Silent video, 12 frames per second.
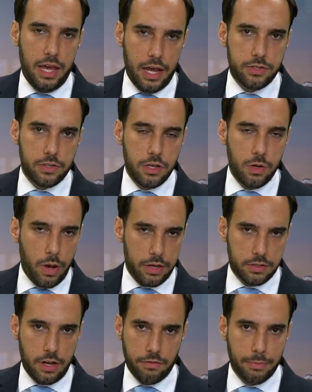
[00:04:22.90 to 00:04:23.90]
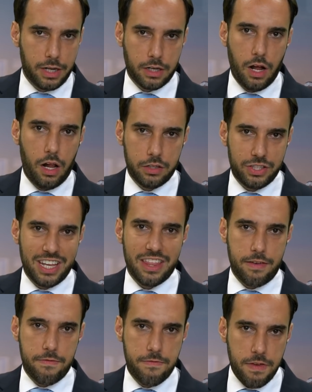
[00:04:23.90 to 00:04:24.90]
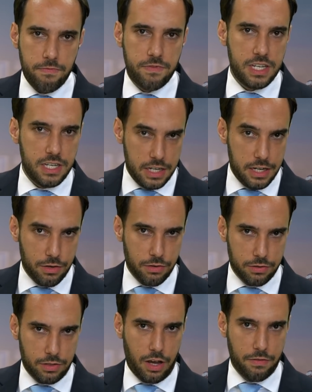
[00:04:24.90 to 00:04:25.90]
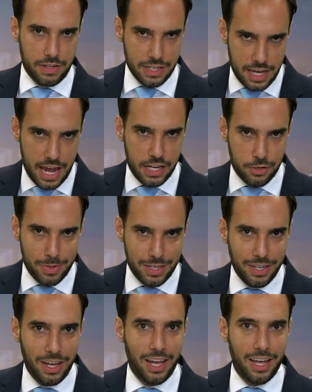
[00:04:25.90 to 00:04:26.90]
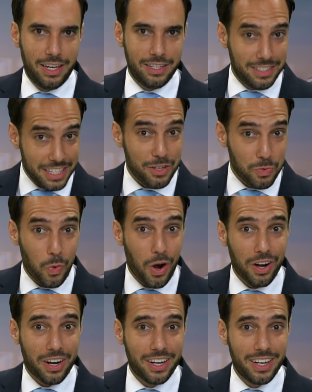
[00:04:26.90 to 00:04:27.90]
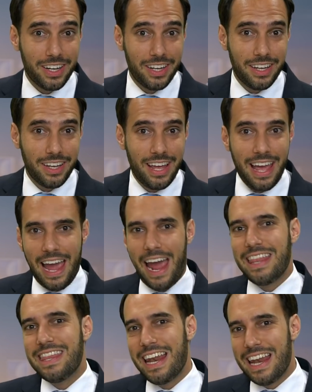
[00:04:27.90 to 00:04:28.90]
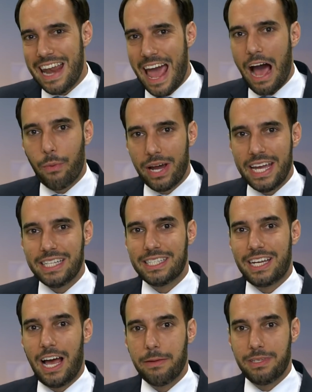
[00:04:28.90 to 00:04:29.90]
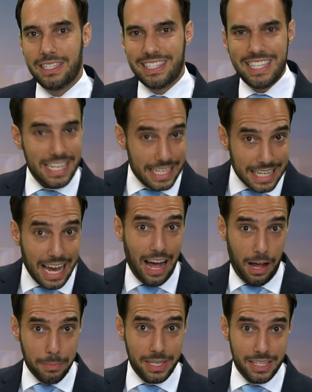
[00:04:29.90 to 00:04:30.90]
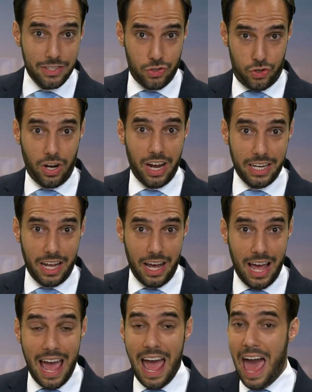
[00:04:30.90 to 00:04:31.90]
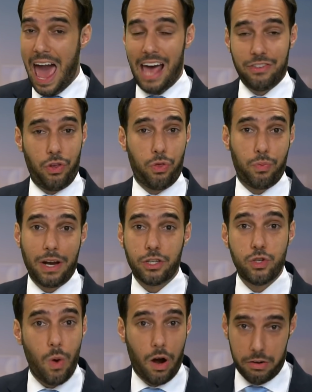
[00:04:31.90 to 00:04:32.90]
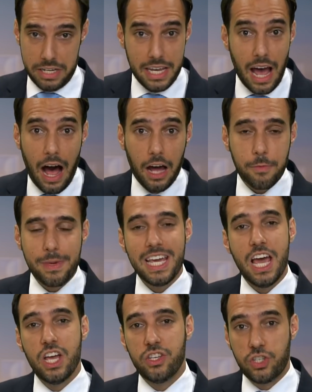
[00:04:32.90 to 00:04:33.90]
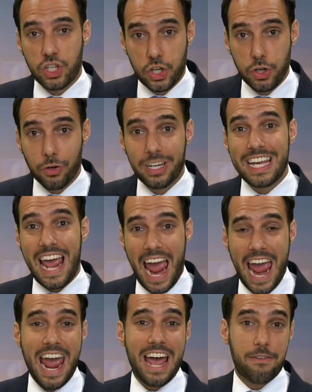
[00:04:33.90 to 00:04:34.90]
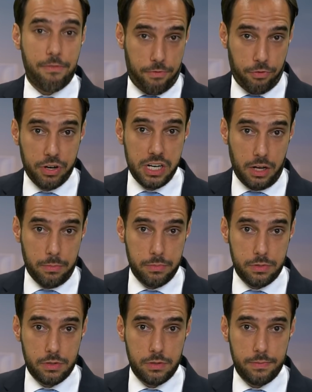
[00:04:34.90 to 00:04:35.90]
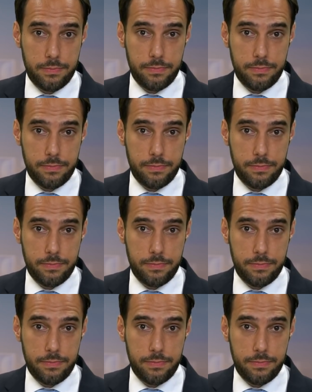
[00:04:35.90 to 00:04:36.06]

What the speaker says: It's the U.S. government acknowledging that 50 years of engagement didn't work, and that now it's time to see communist China as a threat to our economy, security, and freedoms.